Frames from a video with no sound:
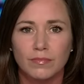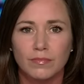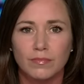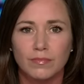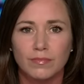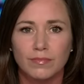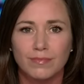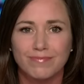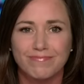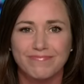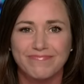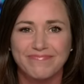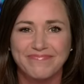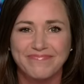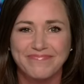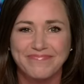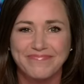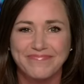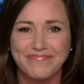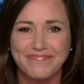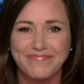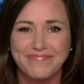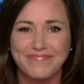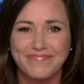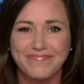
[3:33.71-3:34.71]

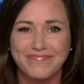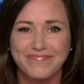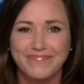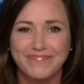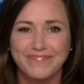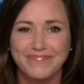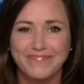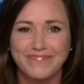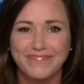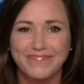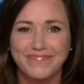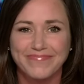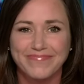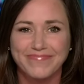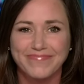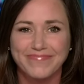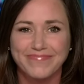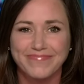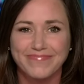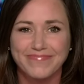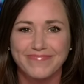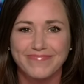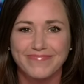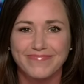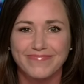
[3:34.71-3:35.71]

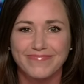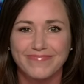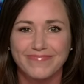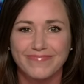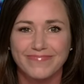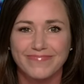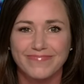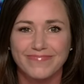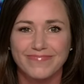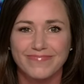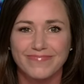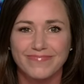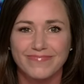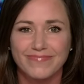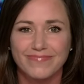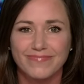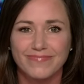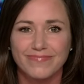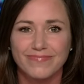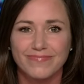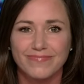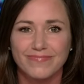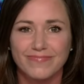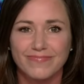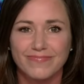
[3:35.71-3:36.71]

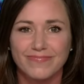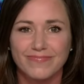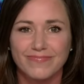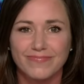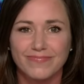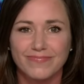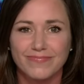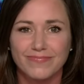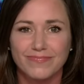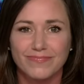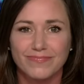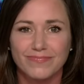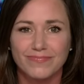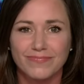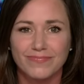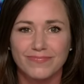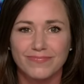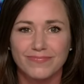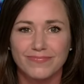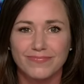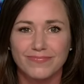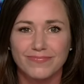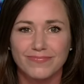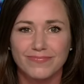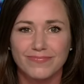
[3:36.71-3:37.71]

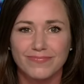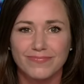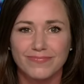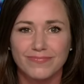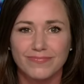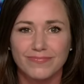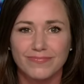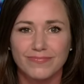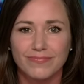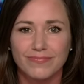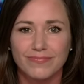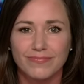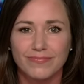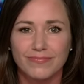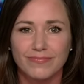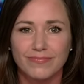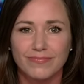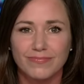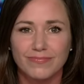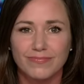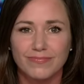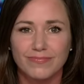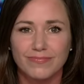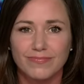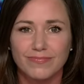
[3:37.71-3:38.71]

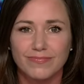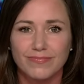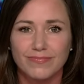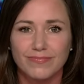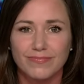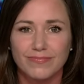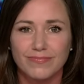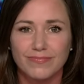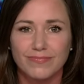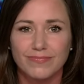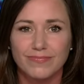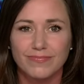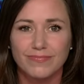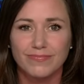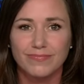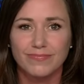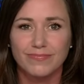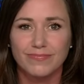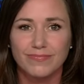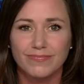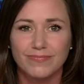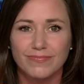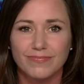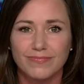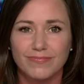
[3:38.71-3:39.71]

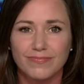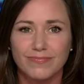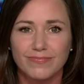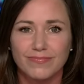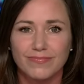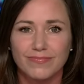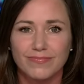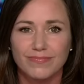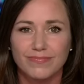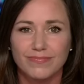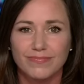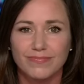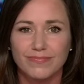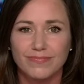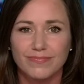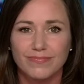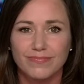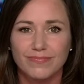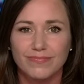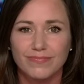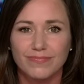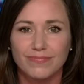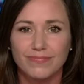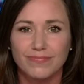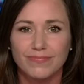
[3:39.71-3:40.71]

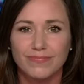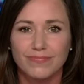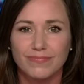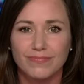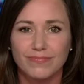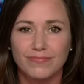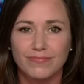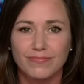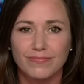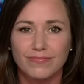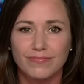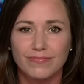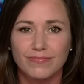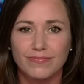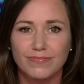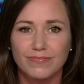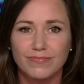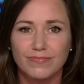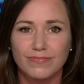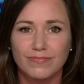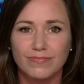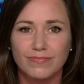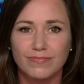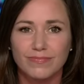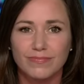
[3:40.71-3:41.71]

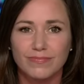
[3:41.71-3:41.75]
No words are spoken by the person on screen.